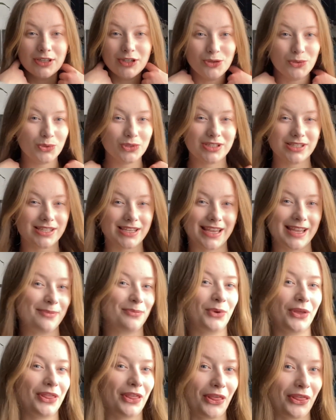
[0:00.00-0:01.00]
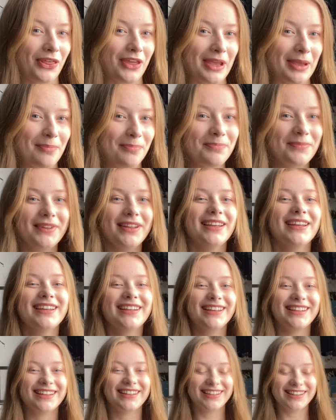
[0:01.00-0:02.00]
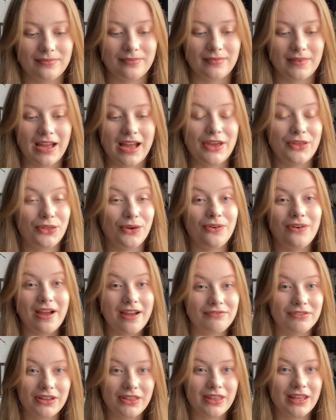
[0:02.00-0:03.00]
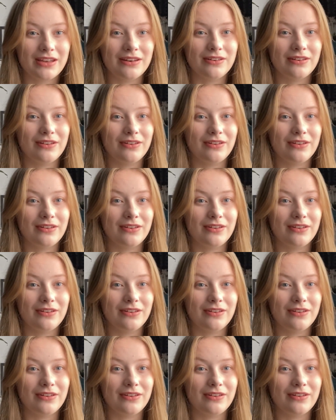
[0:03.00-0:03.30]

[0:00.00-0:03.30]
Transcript: we'll just keep with the theme. I thought everything